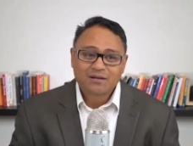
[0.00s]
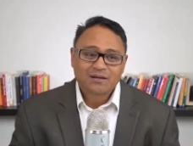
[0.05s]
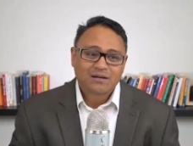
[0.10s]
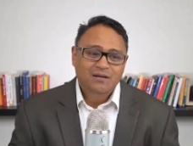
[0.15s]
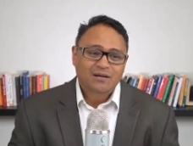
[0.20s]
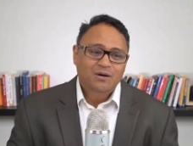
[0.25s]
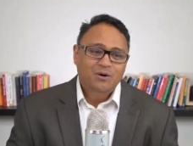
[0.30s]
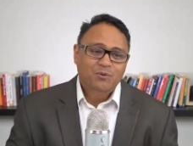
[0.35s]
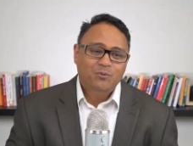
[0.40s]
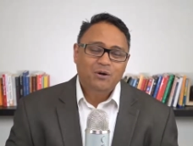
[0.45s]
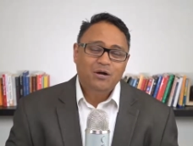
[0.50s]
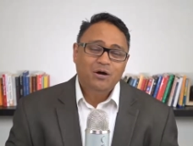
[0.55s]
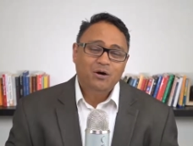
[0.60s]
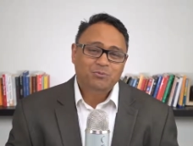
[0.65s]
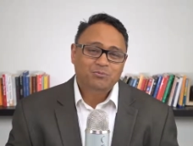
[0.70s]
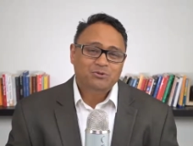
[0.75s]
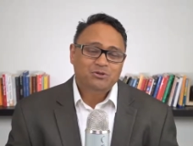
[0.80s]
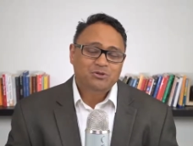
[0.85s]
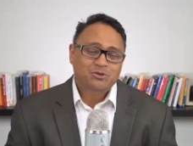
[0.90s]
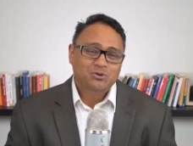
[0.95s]
we hope
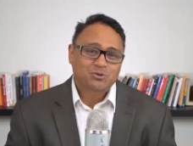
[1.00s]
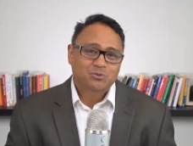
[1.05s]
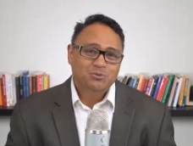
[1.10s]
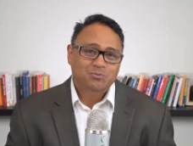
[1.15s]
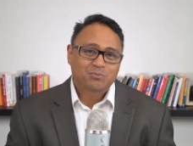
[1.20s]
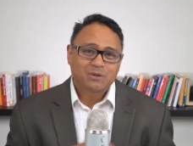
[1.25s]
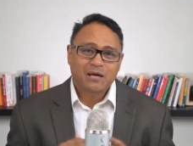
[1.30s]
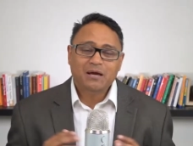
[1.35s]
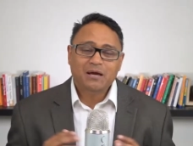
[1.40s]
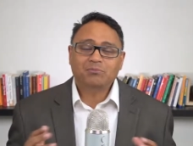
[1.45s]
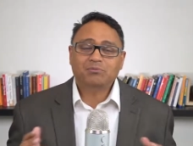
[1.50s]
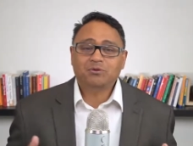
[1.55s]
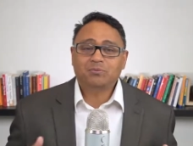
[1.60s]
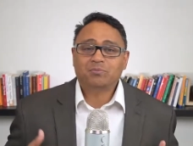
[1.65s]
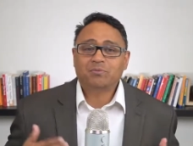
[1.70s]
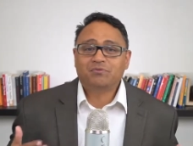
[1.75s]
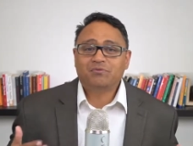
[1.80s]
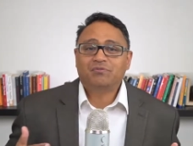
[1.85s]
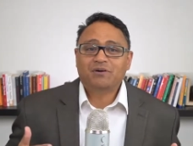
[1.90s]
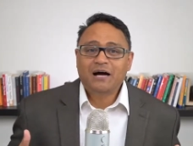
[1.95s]
to be able to
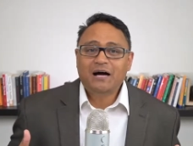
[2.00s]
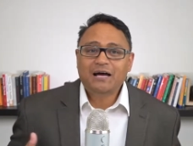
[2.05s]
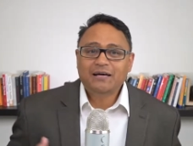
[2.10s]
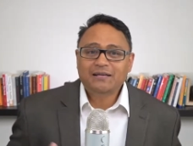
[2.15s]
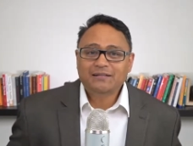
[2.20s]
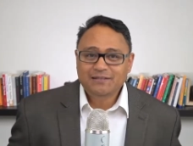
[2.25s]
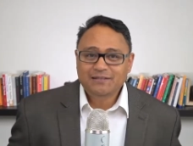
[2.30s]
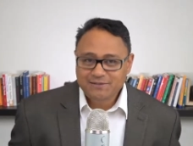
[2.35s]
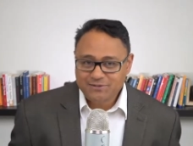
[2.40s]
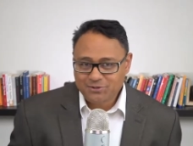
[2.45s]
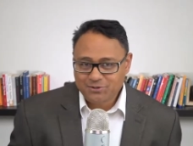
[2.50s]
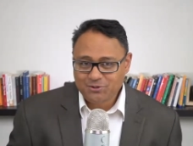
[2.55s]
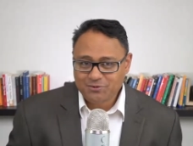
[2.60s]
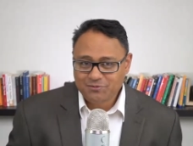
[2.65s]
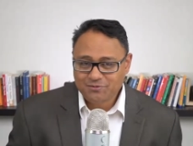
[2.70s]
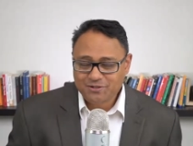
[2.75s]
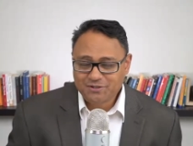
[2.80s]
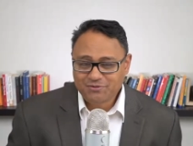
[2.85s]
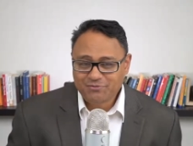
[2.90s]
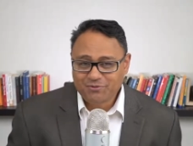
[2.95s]
provide this
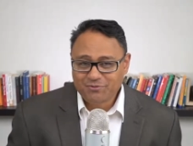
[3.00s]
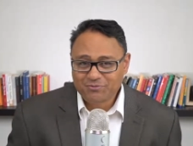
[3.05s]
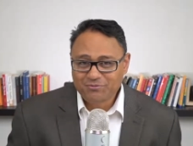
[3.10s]
service for free